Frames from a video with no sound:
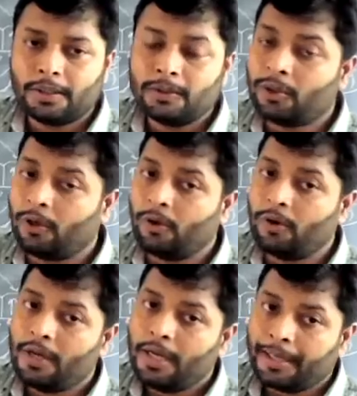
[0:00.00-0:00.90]

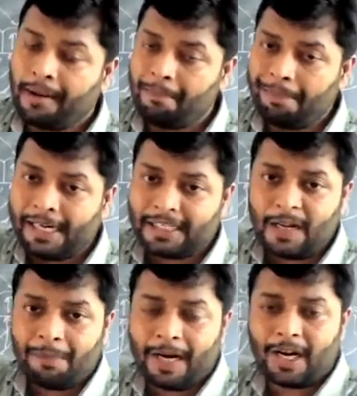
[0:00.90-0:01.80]
So,
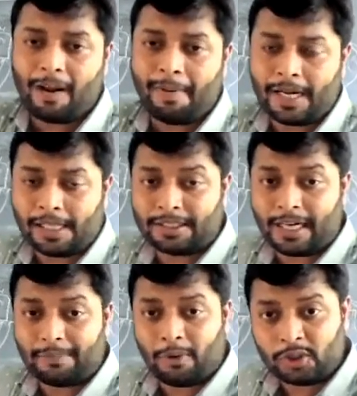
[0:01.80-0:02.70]
completely filled orbitals
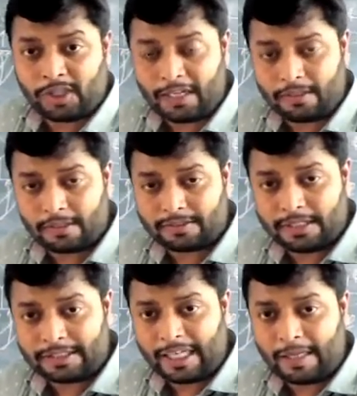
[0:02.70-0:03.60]
are most
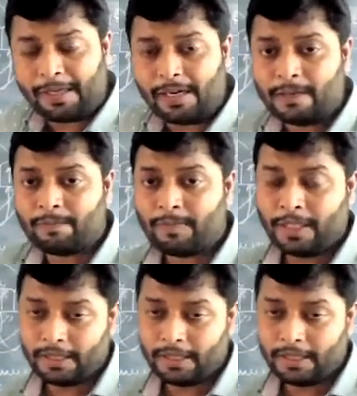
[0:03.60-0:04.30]
stable.